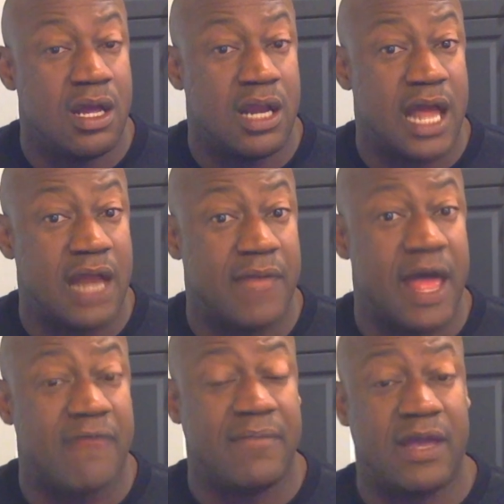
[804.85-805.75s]
And
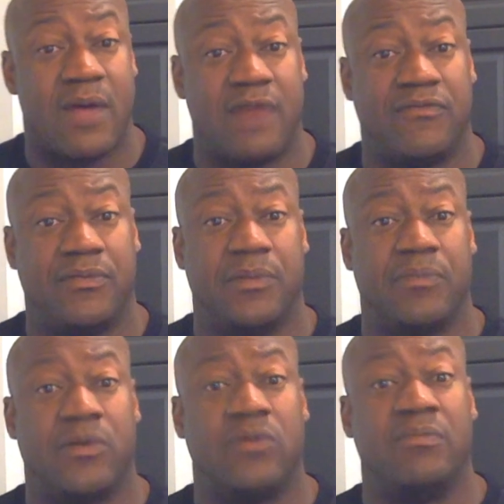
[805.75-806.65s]
I've met quite a few
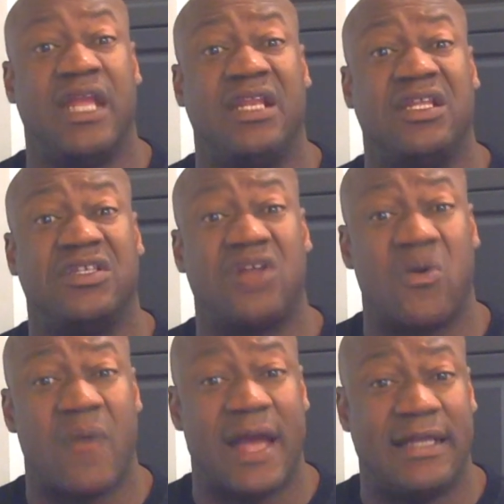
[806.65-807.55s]
people. Mainly it's
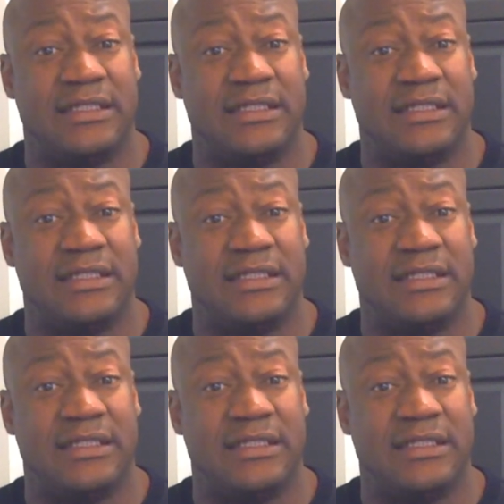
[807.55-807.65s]
all white.